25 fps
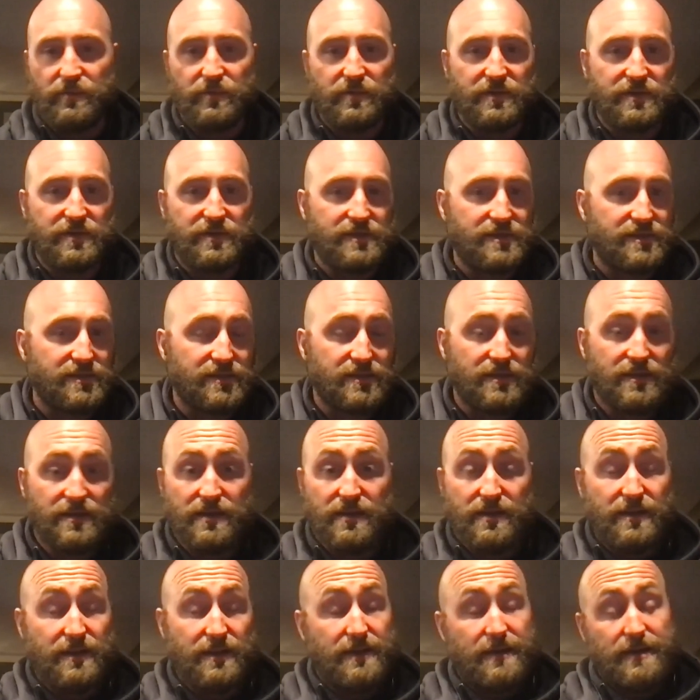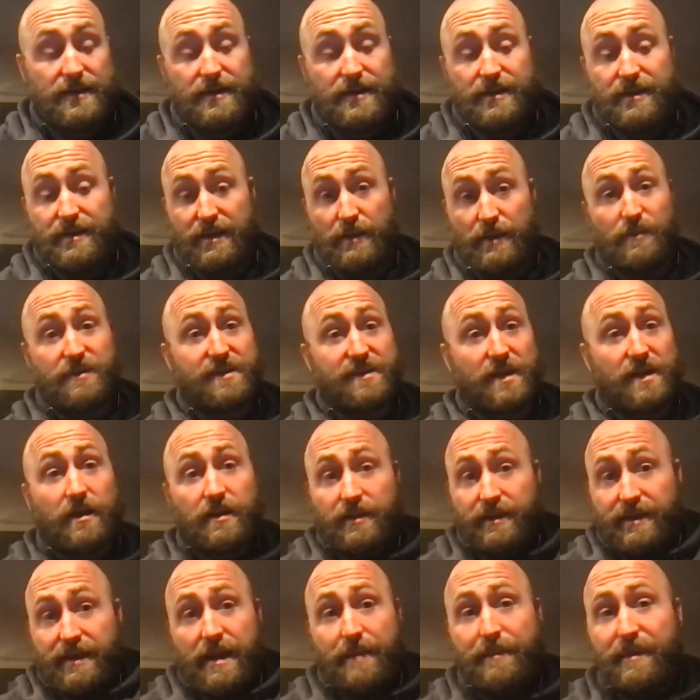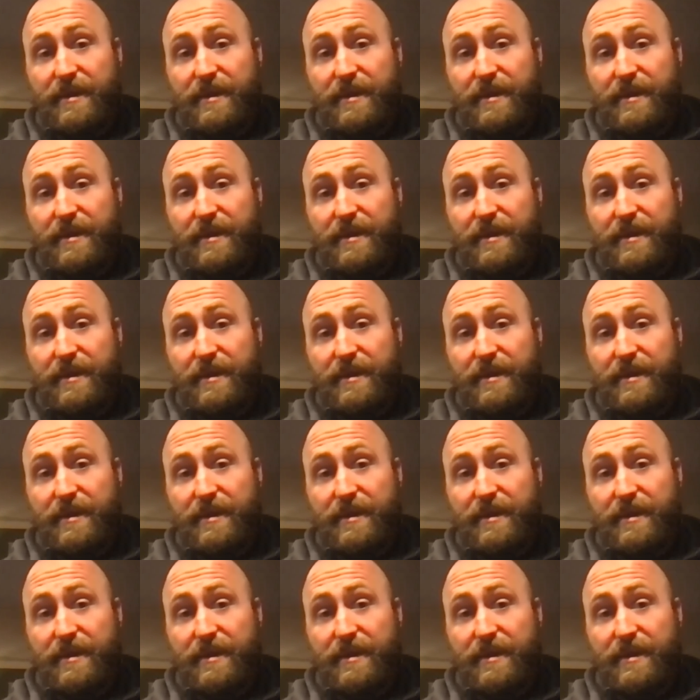It was ugly.